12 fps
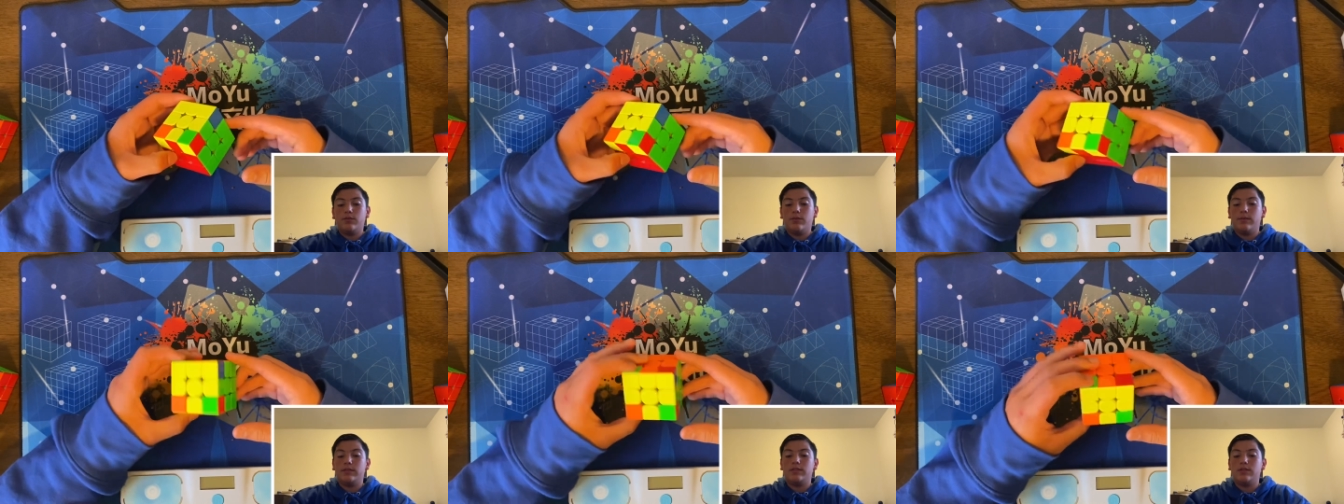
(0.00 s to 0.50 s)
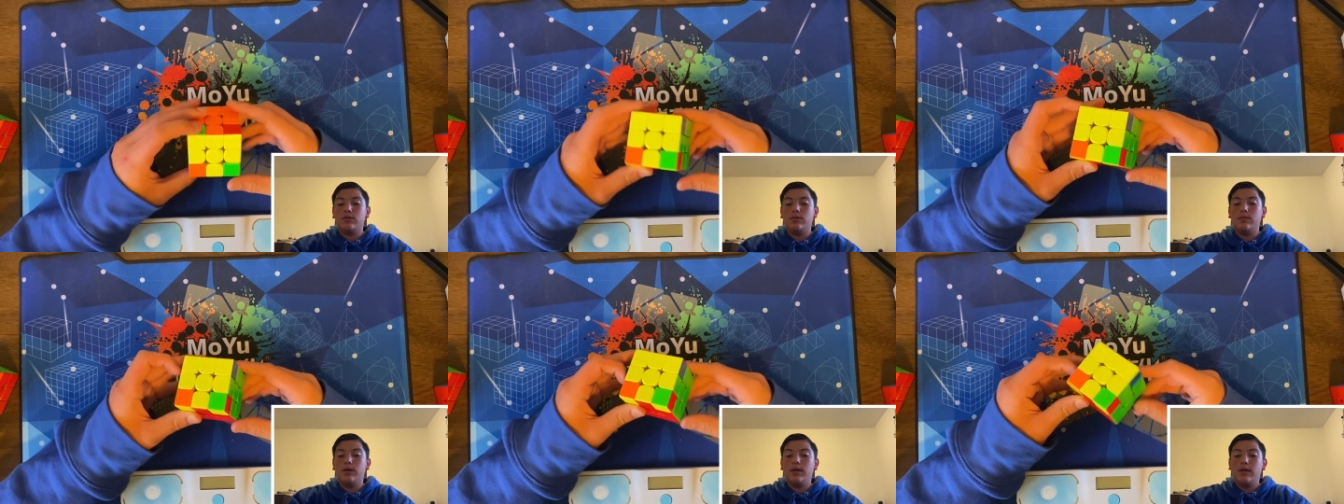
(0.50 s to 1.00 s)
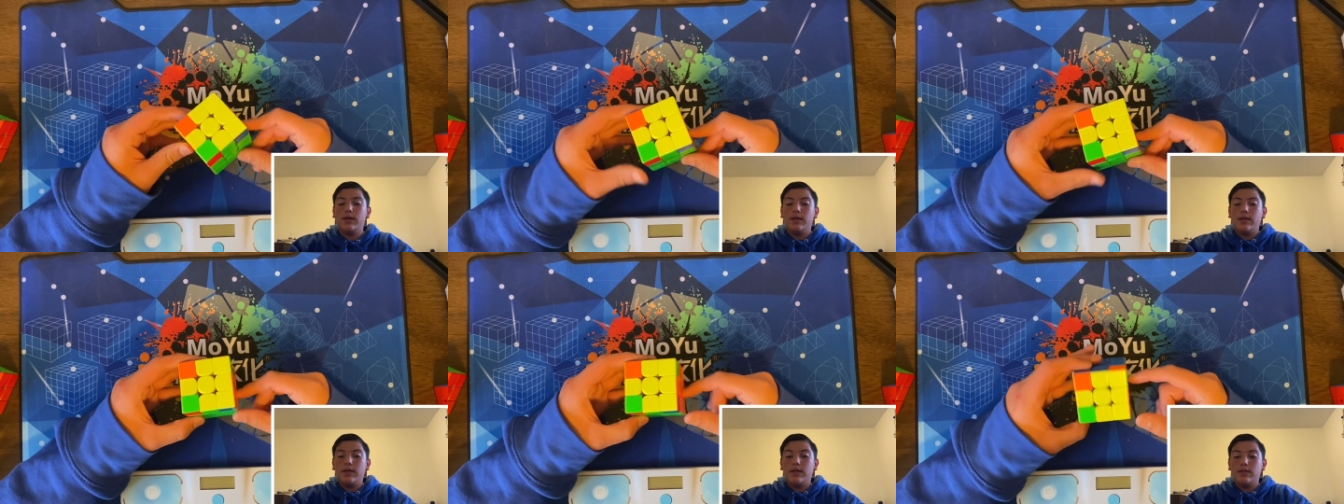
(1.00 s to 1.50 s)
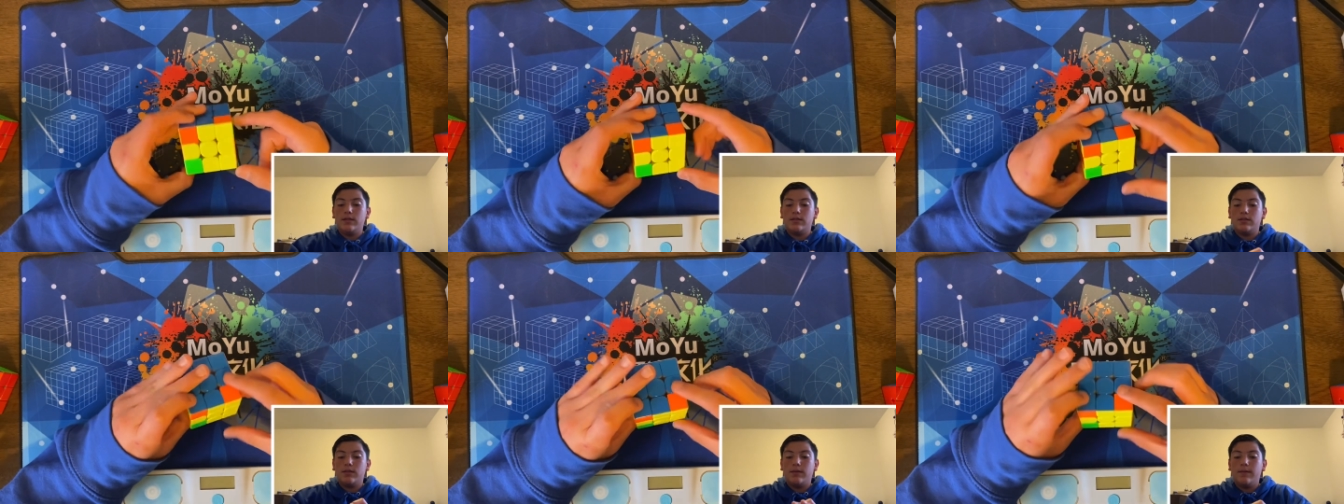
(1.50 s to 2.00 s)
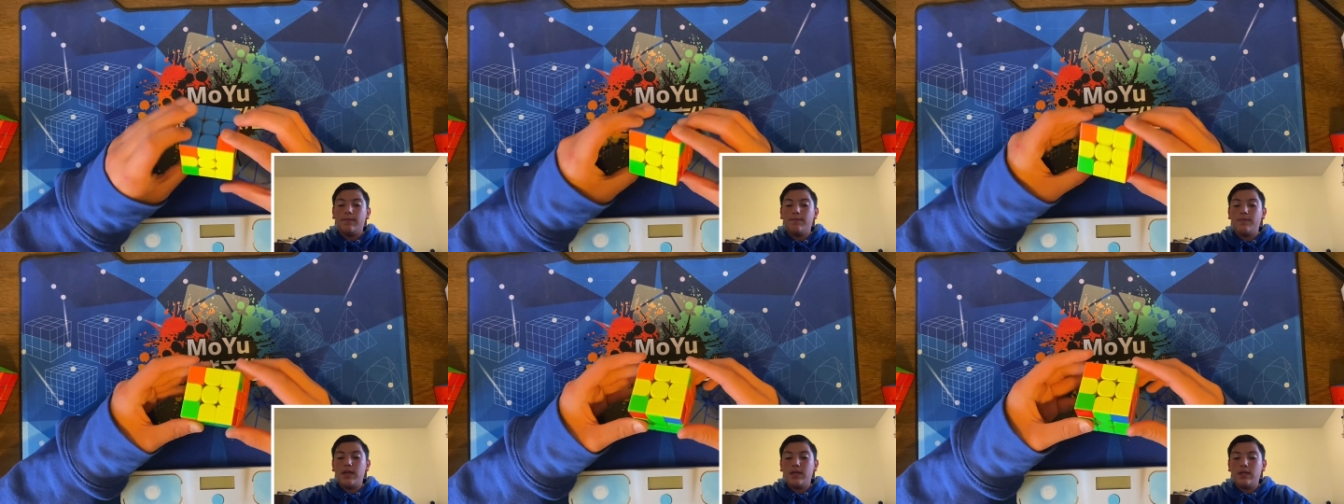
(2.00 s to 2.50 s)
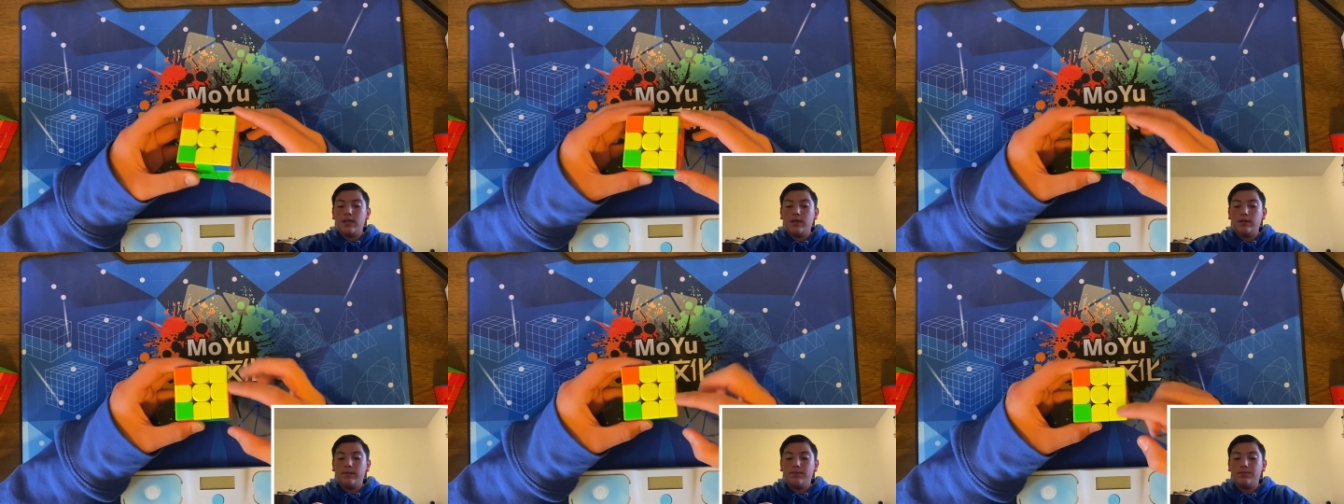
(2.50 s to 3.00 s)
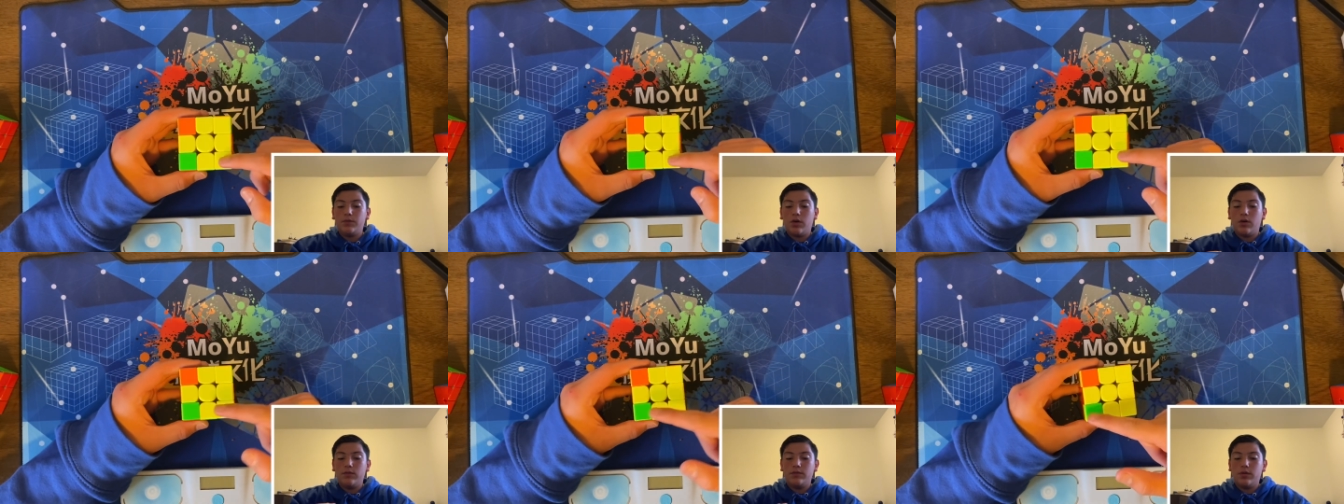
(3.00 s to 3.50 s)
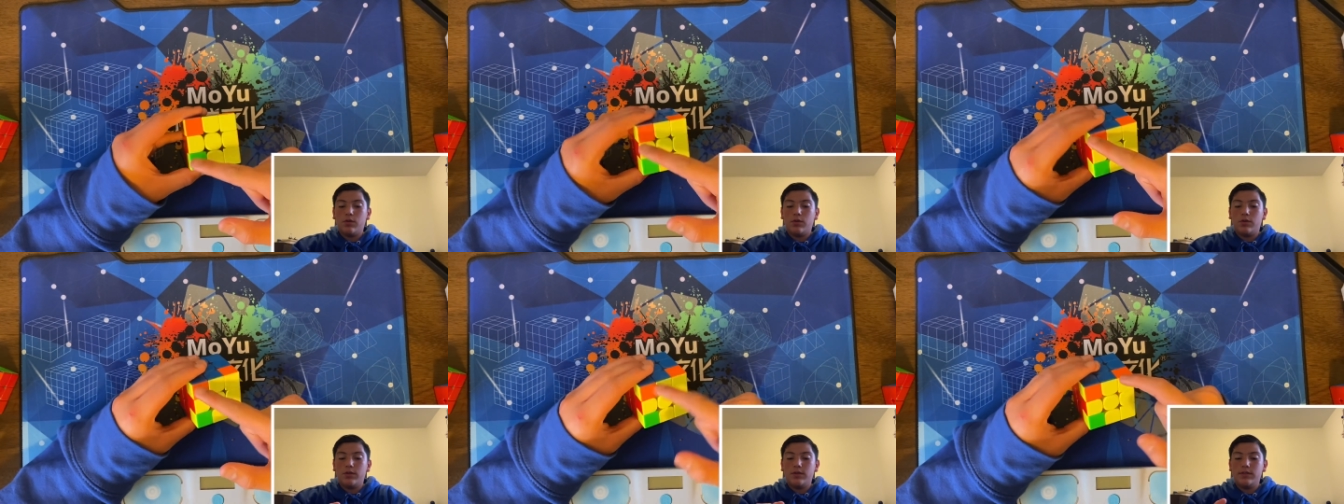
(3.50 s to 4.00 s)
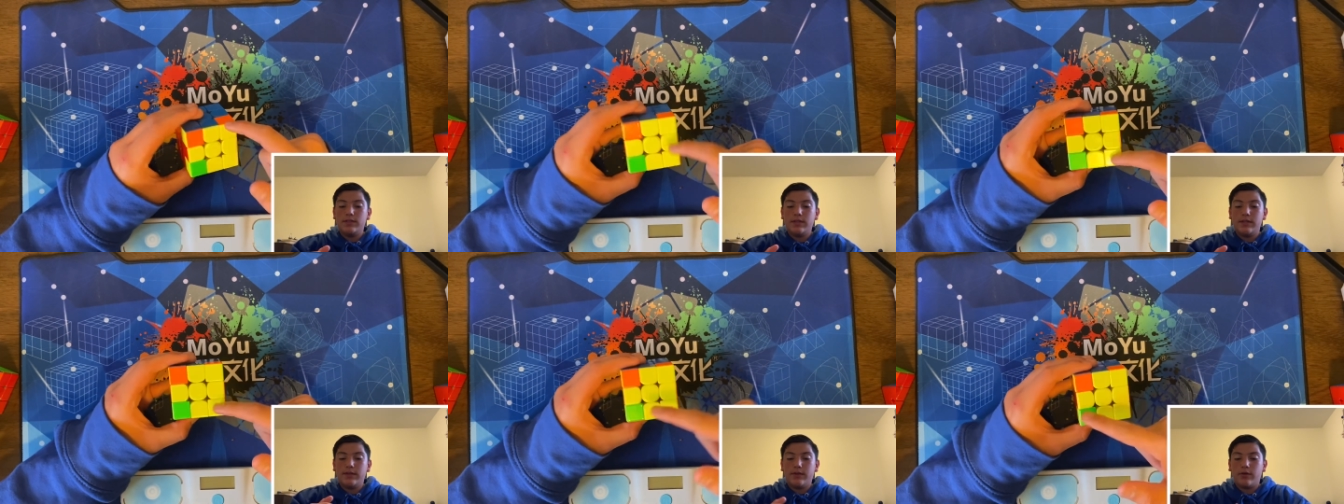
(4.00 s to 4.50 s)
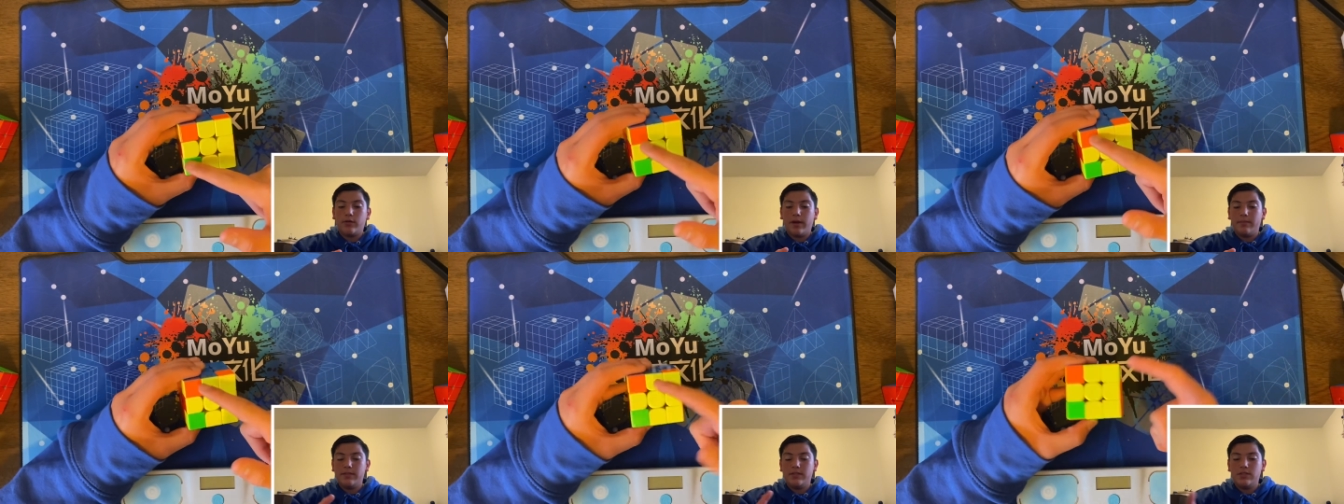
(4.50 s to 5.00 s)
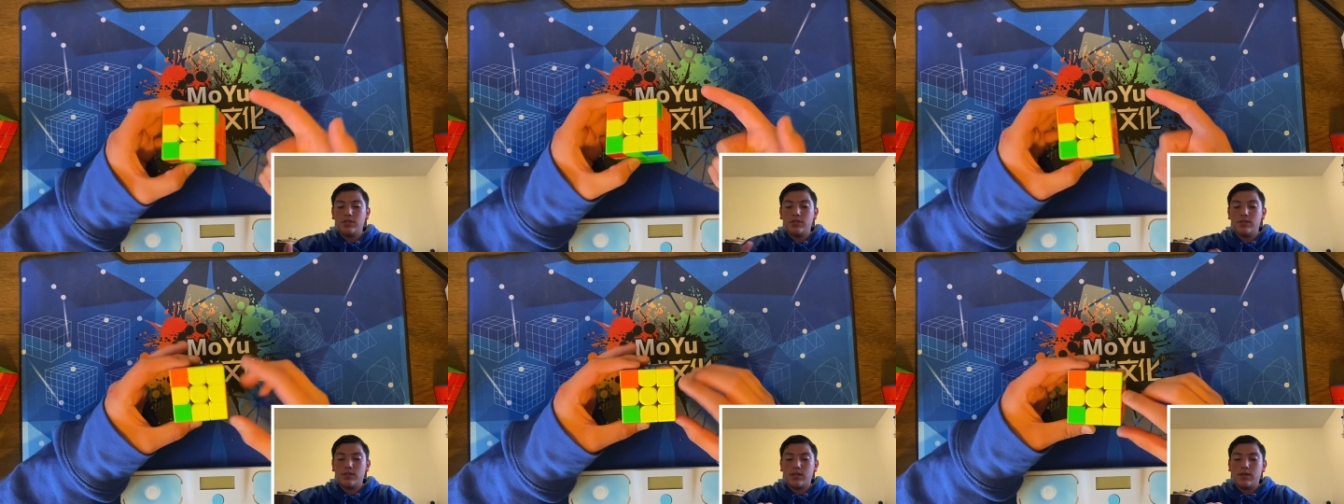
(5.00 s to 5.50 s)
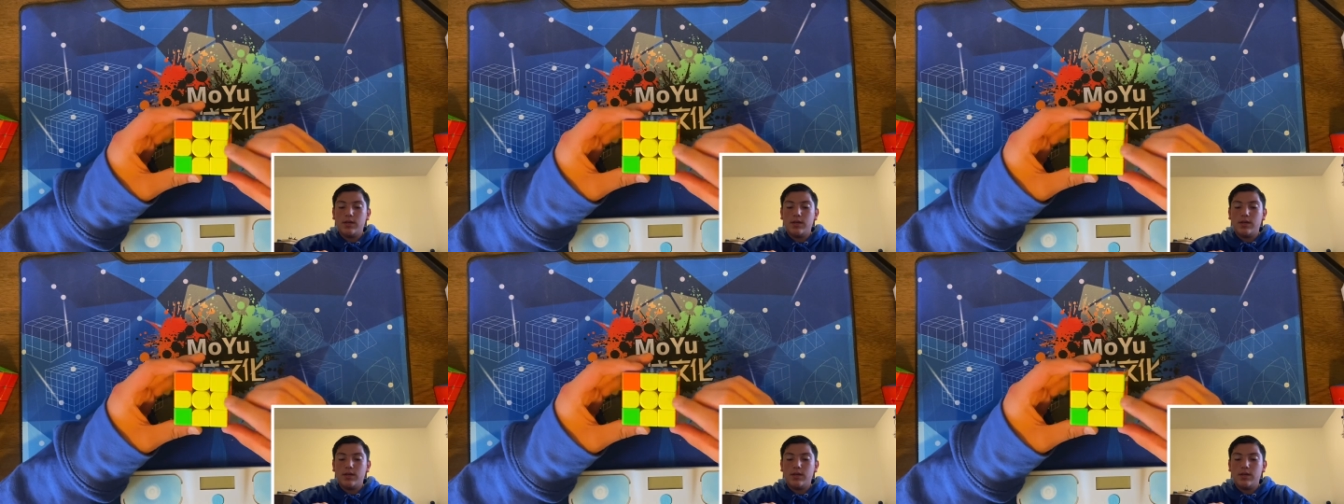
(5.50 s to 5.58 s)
Rubik's Cube is making all of the corners in their correct positions.